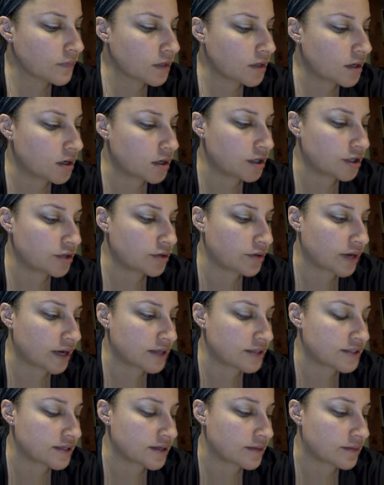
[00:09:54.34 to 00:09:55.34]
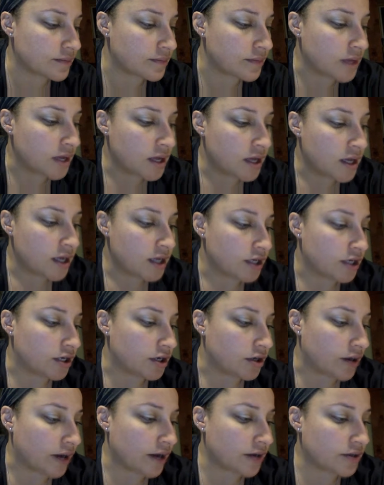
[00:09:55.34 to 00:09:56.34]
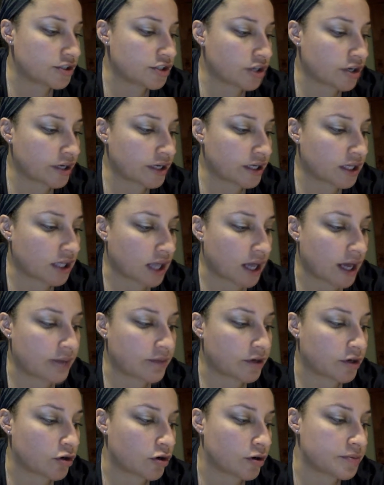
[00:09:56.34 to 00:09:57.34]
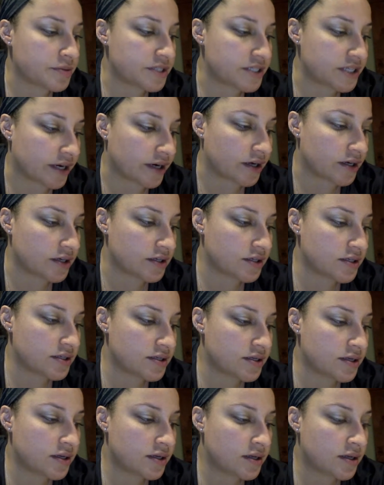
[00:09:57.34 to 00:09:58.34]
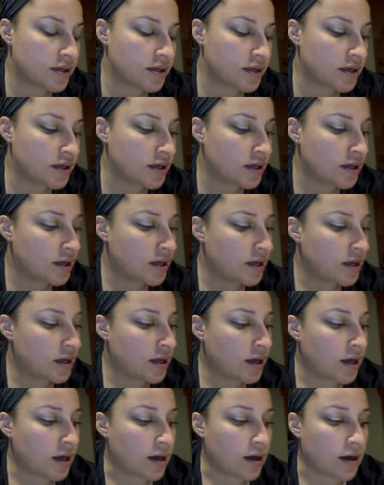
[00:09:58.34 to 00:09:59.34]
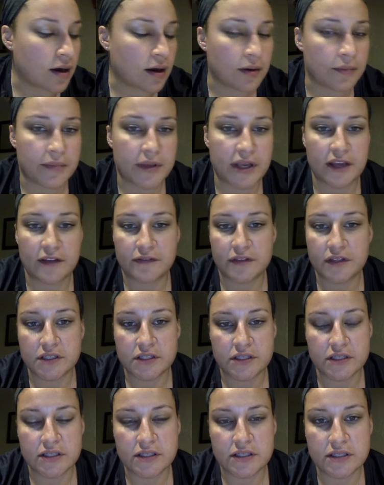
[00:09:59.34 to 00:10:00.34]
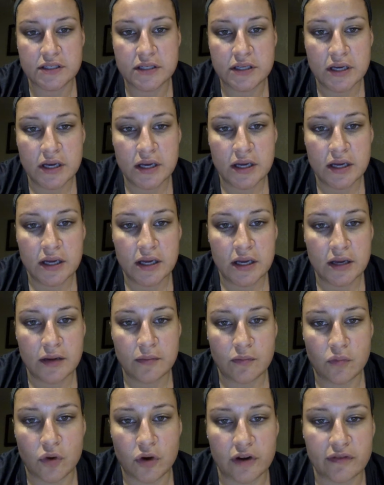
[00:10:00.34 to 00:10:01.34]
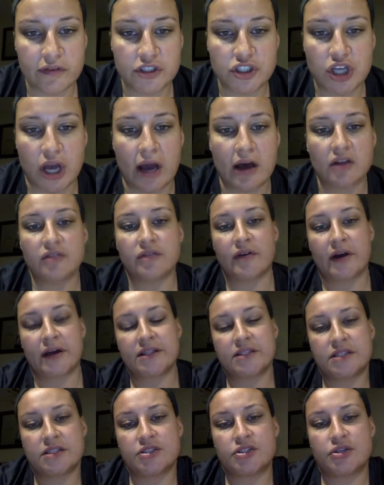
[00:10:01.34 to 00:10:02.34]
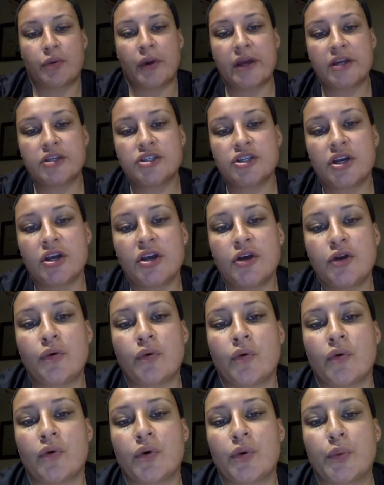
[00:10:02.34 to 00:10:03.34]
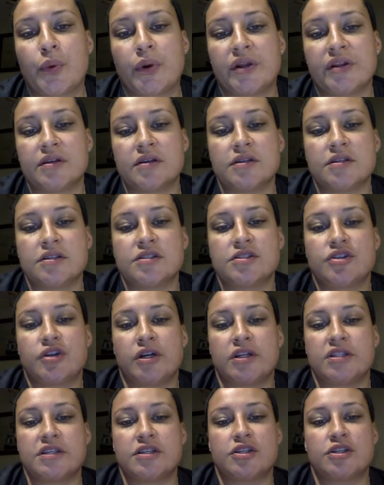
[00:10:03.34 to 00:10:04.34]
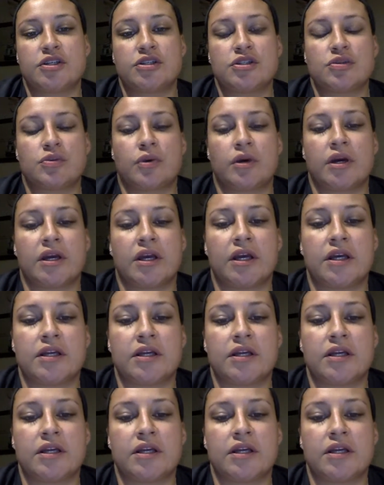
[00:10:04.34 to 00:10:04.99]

You would ask them, how does Johnny climb or go upstairs? If this is more of a child find situation or one of the transitions where a kid